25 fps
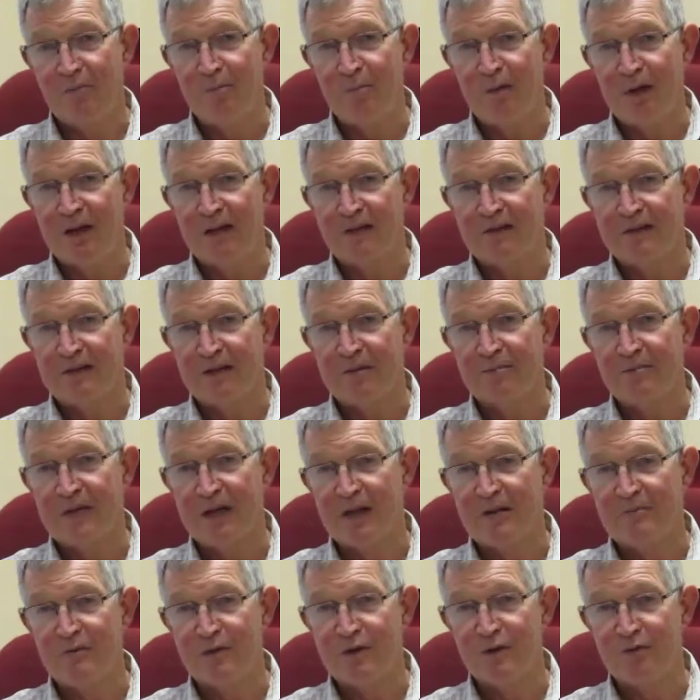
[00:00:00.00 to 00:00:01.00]
and
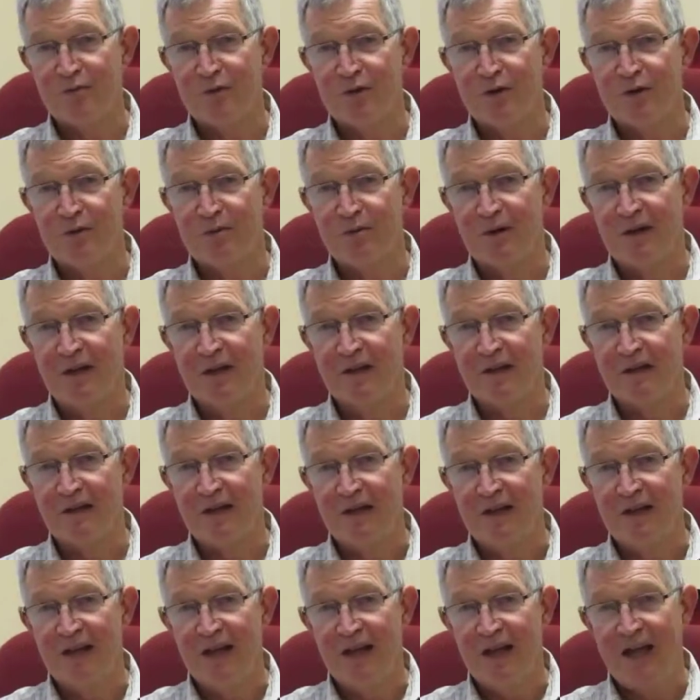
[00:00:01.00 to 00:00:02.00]
sometimes it's worthwhile
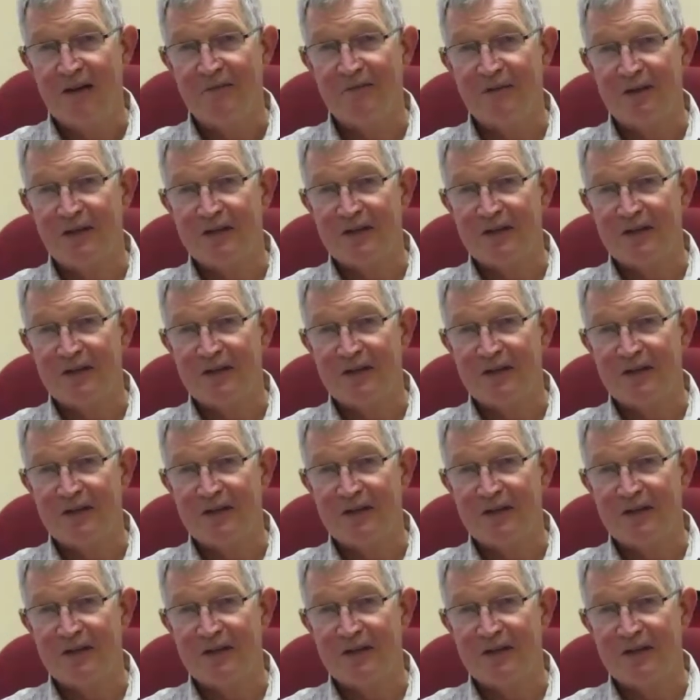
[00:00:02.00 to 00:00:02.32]
having